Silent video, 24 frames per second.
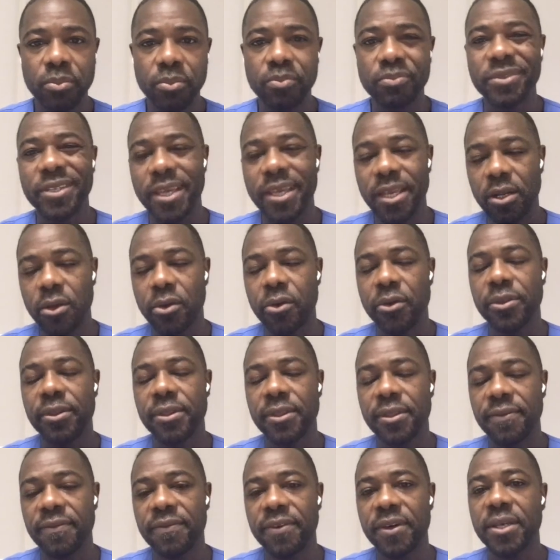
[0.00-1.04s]
tailor the
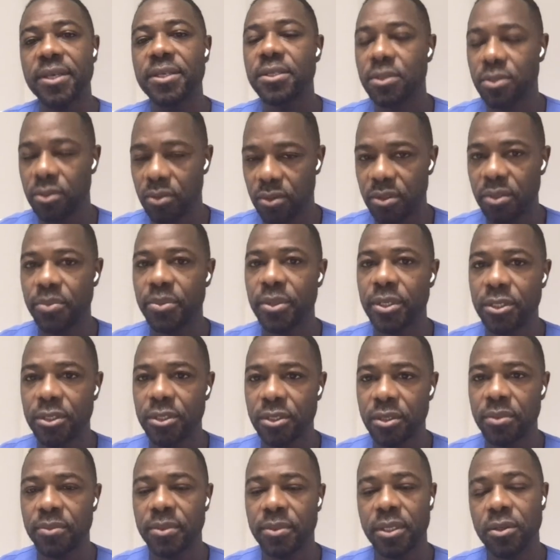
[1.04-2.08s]
device to the
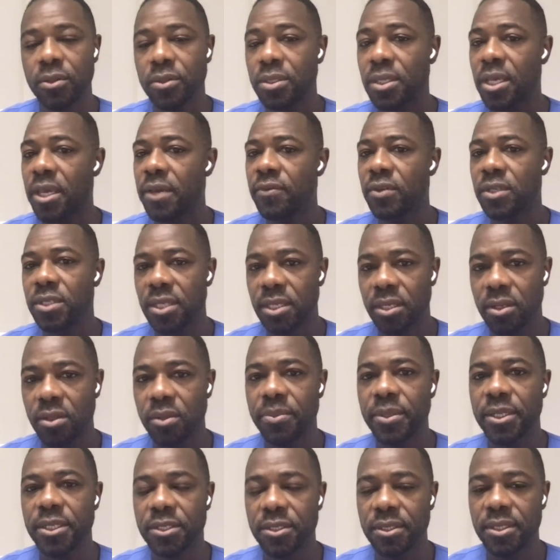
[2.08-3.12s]
patient, because every single
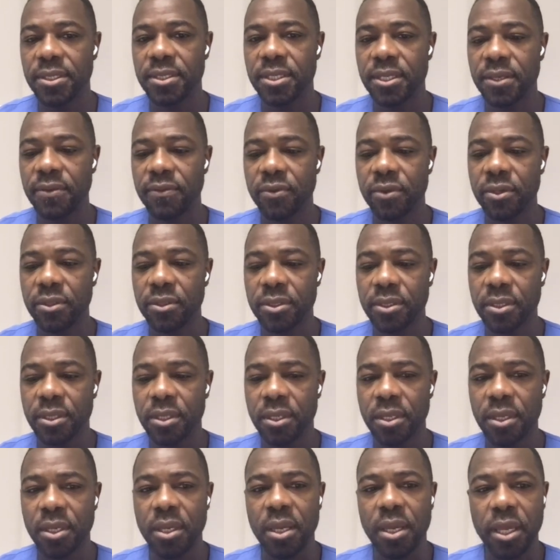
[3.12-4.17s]
patient is different.
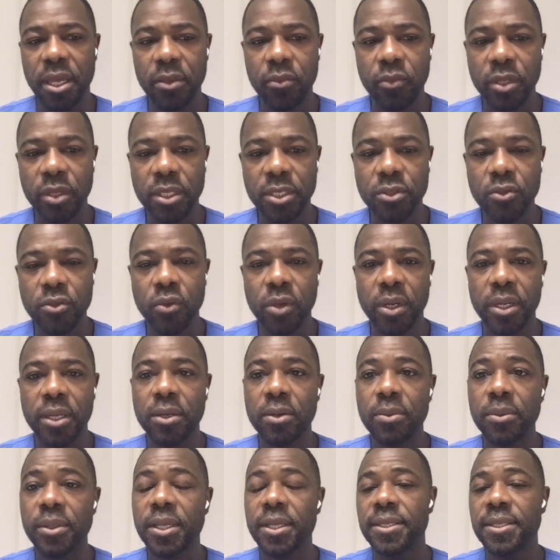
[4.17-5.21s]
And we need to
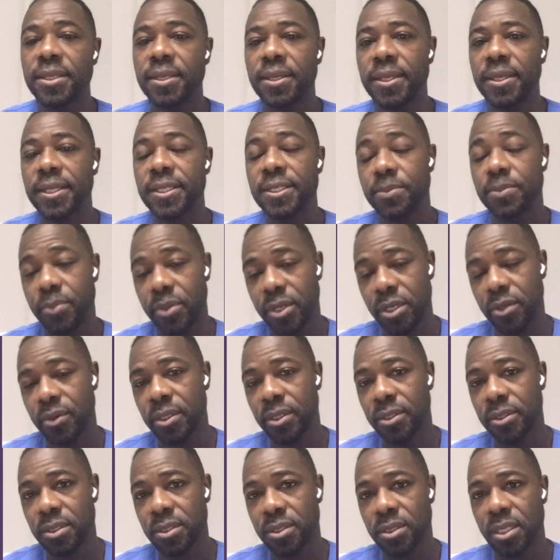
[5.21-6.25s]
accumulate
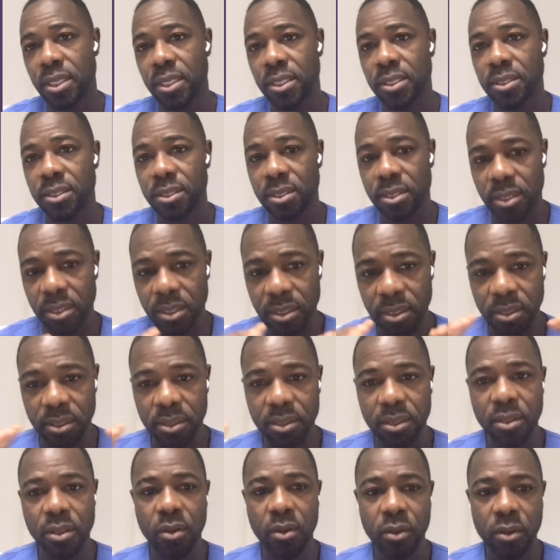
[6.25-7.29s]
experience as
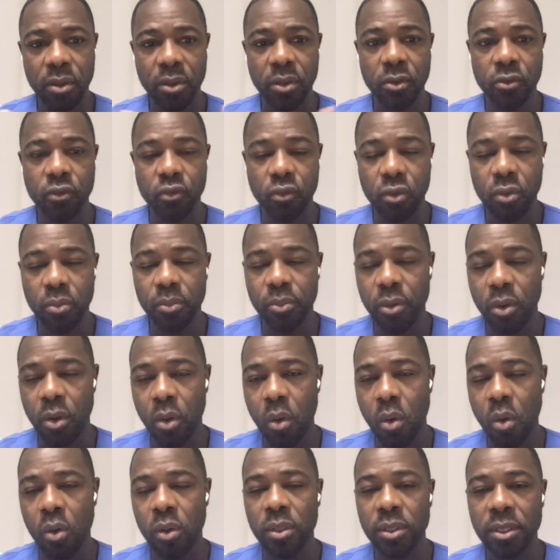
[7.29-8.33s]
a group,
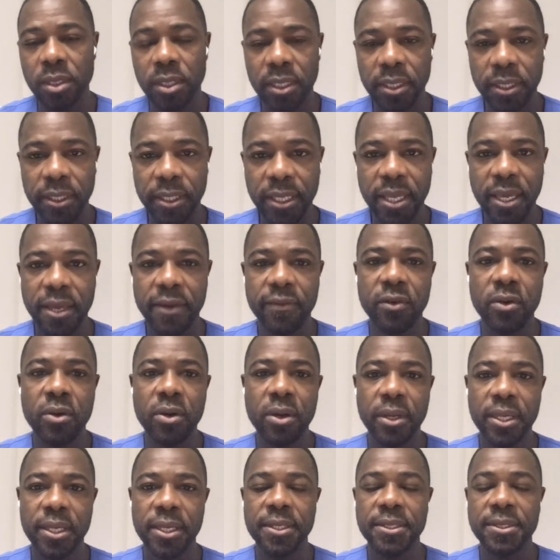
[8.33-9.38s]
all gather our
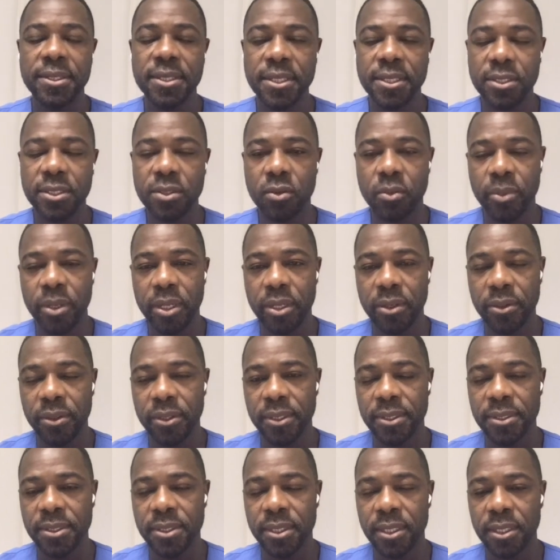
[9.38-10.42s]
cases to better
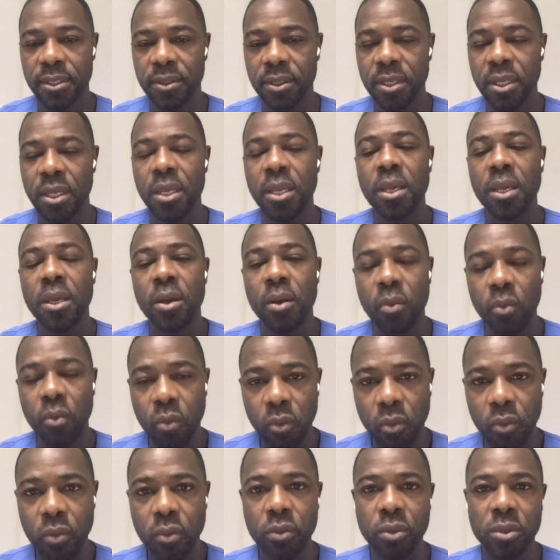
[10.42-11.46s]
understand
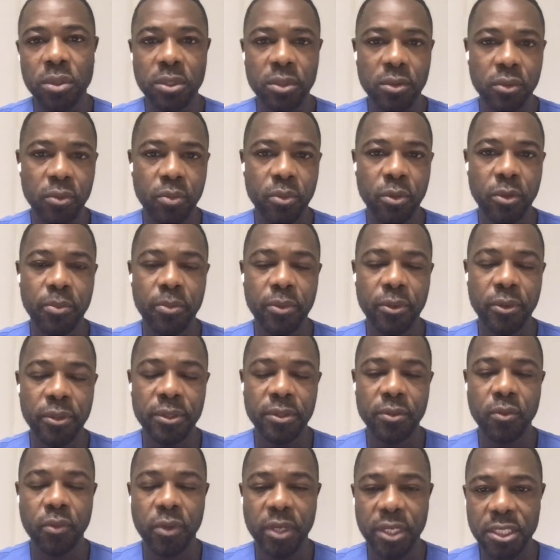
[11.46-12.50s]
who to
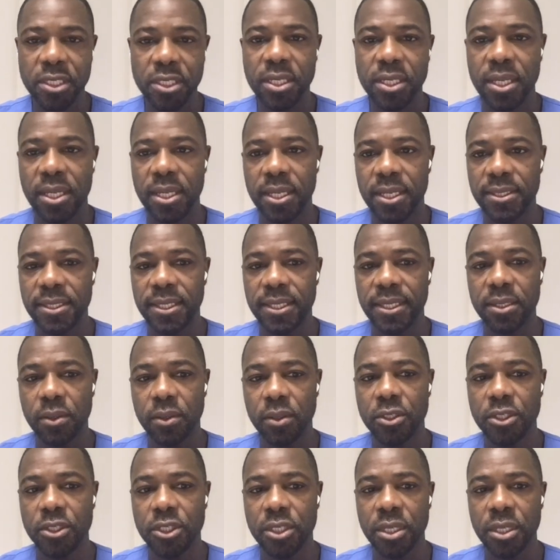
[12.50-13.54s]
propose which
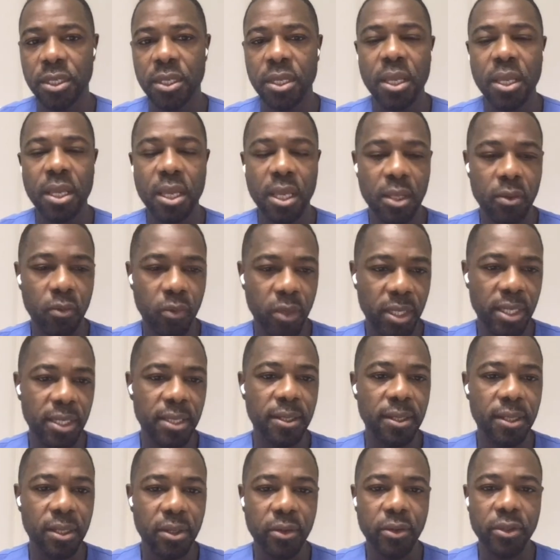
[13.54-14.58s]
technology, and we need a
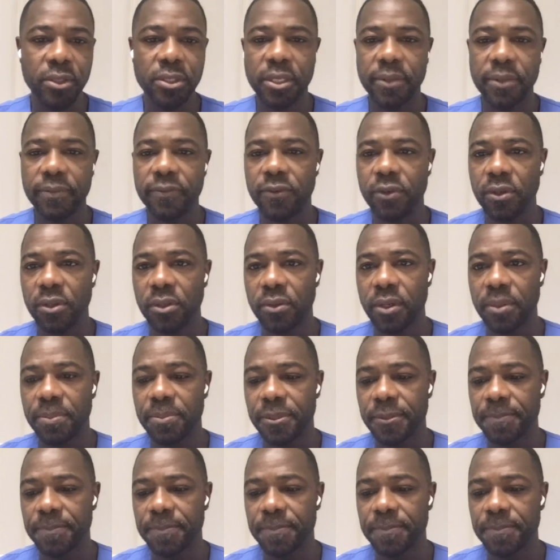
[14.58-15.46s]
longer term follow-up.